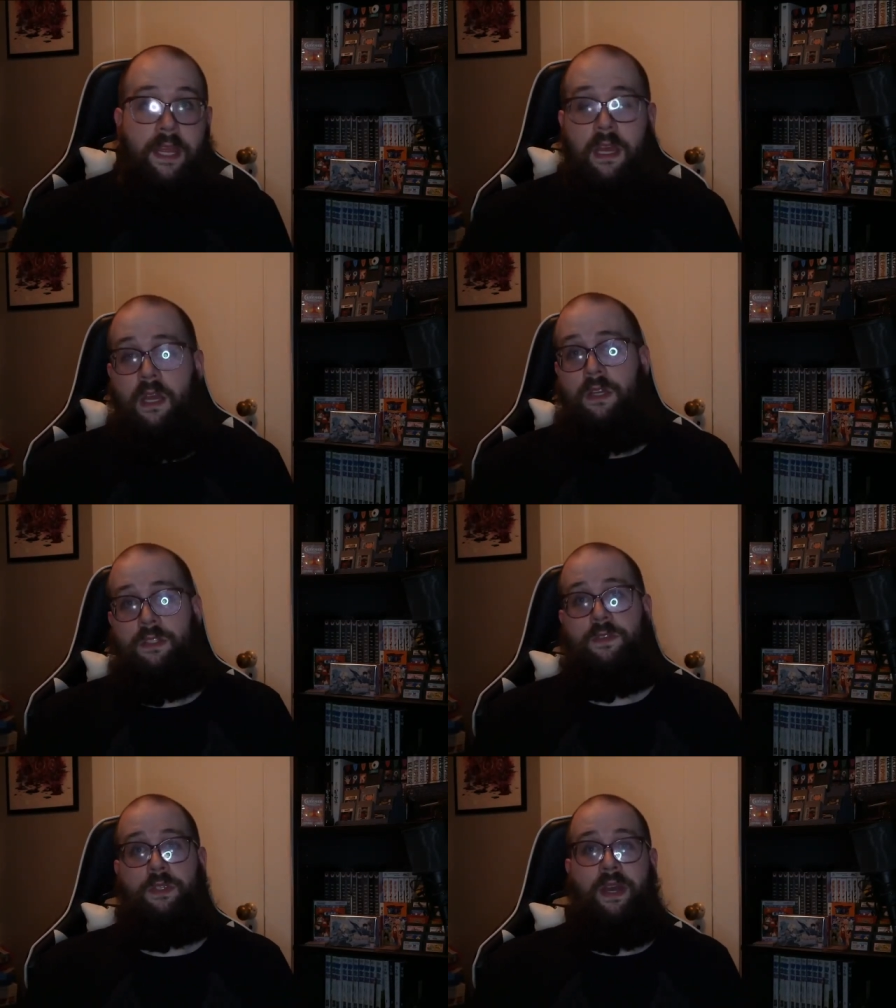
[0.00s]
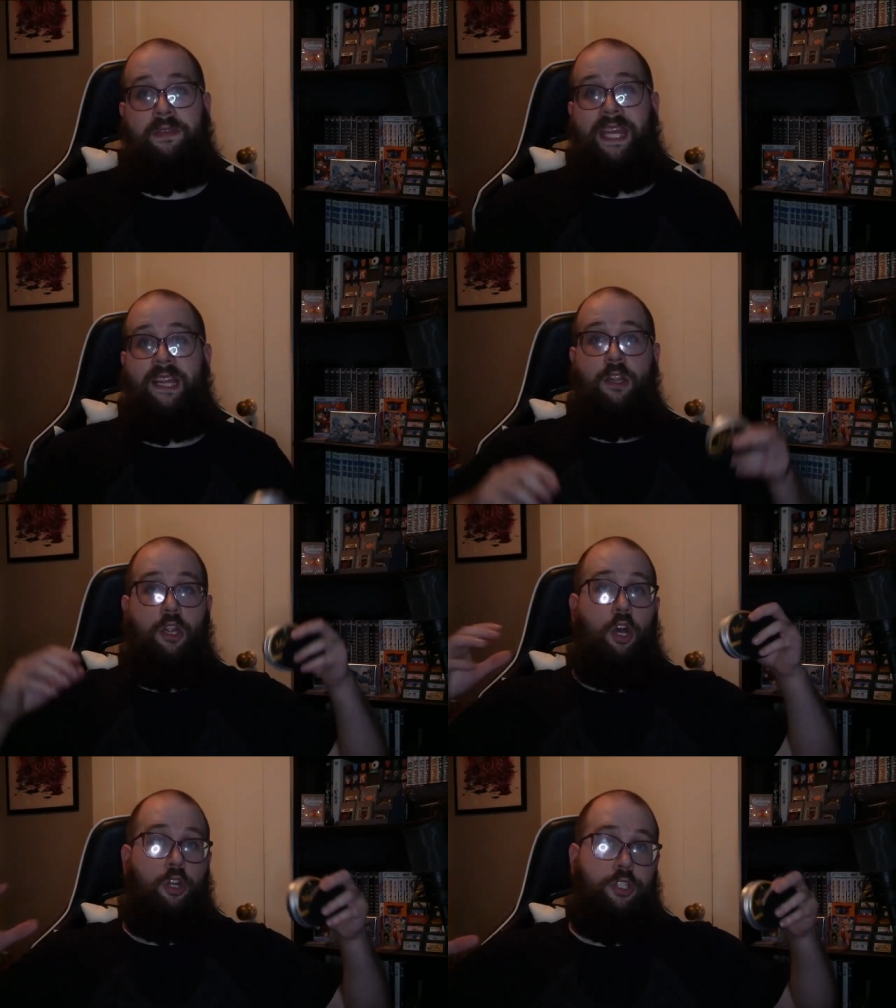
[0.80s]
So if you do have a
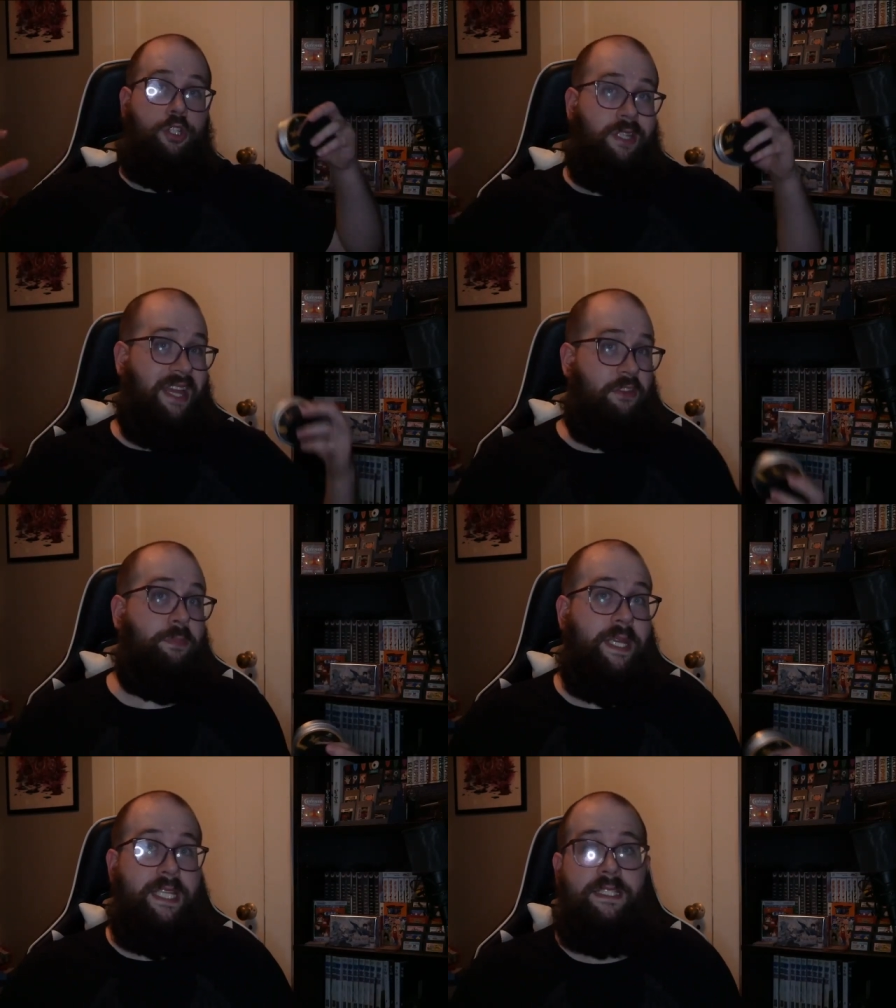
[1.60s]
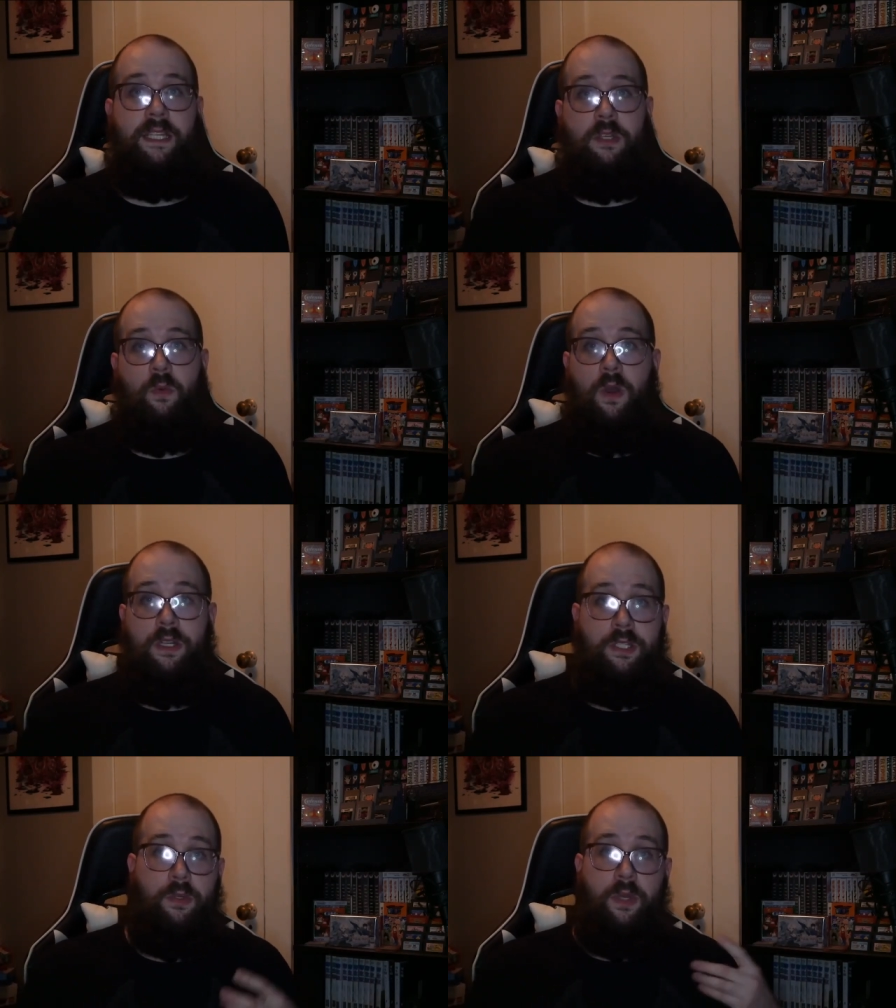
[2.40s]
larger leather piece that you want
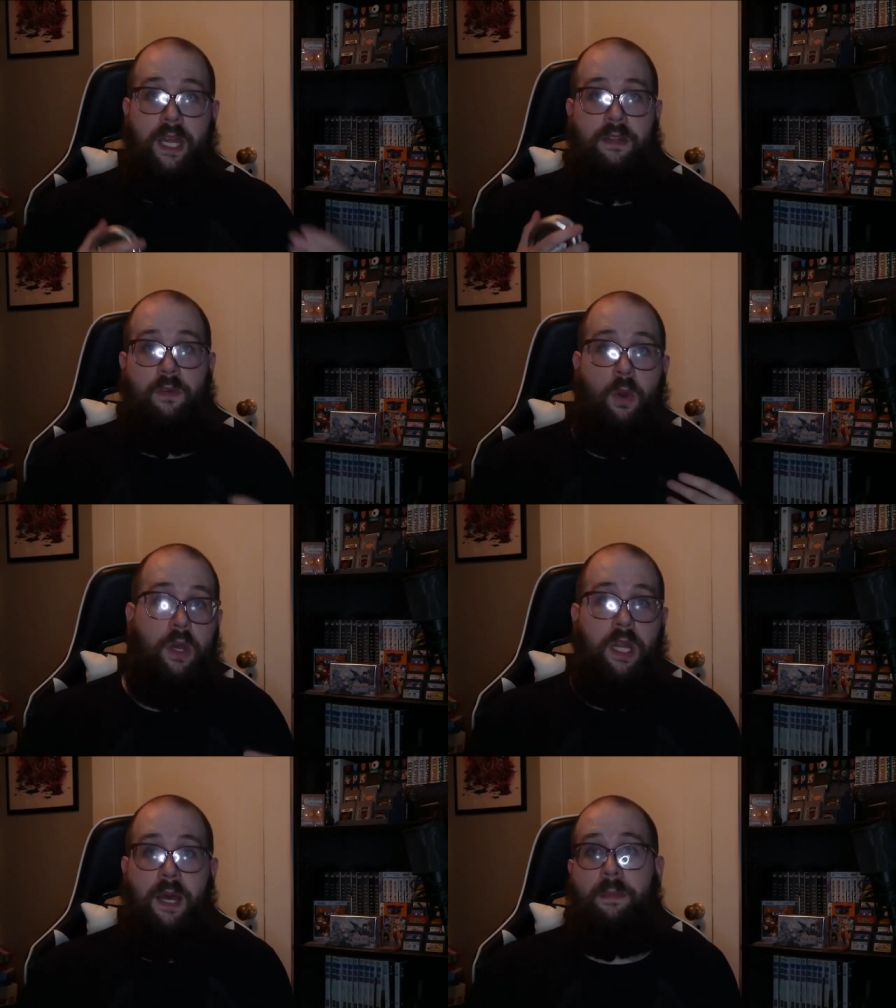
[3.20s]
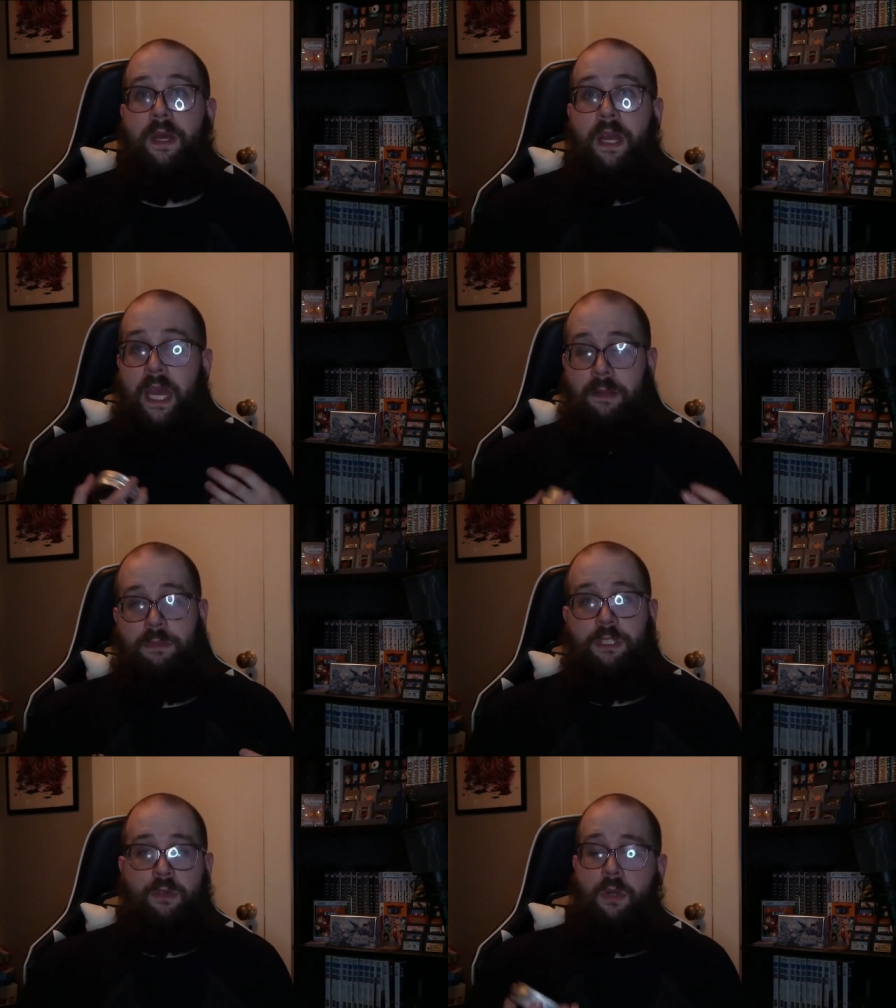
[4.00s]
to kind of oil up and
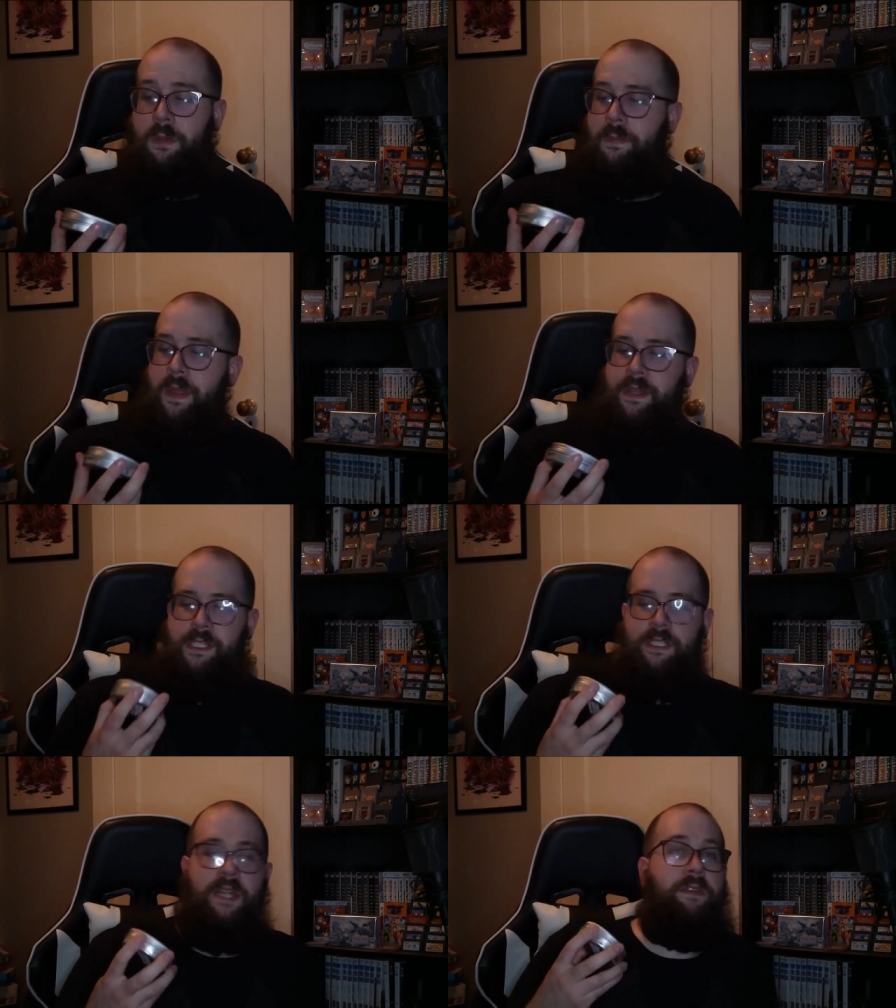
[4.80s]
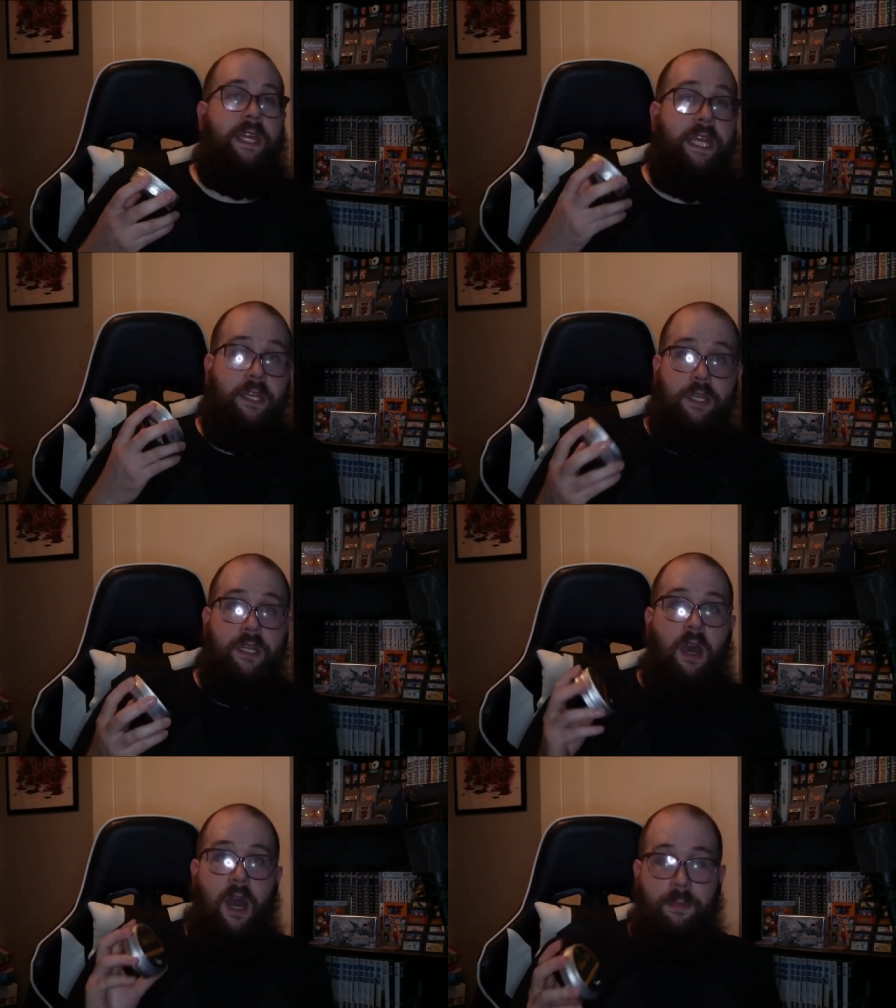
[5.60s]
restore, this is definitely a good
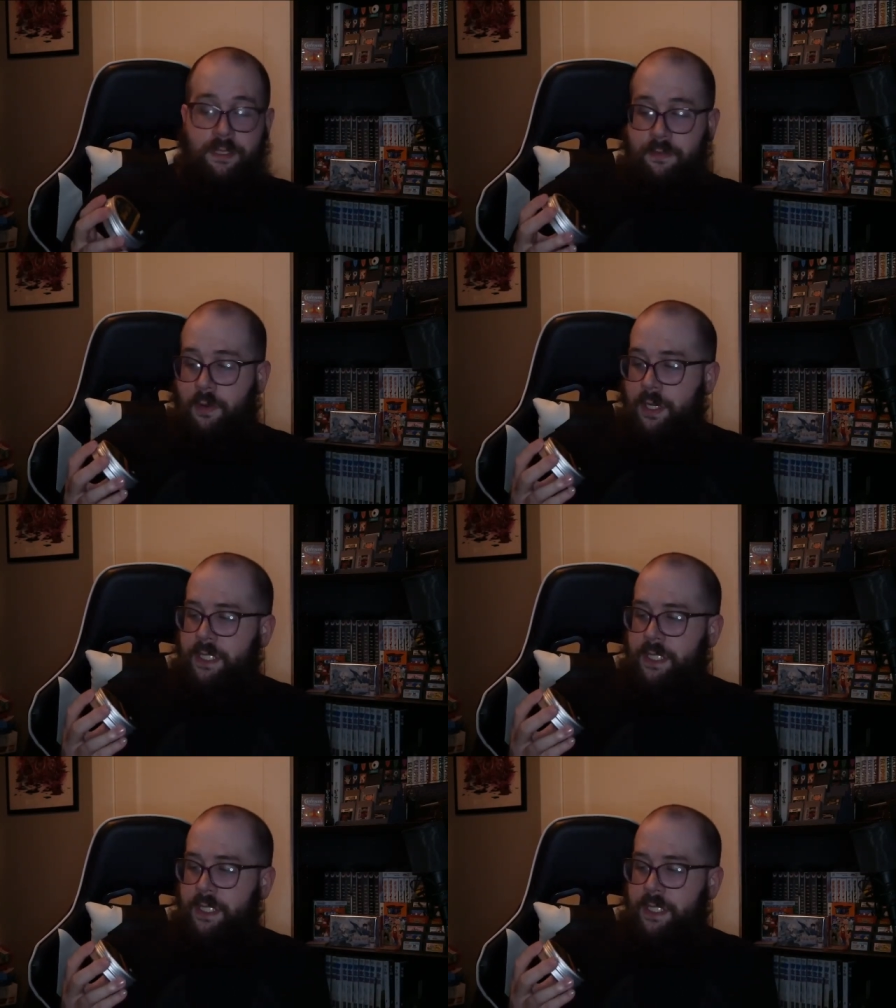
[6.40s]
option for it.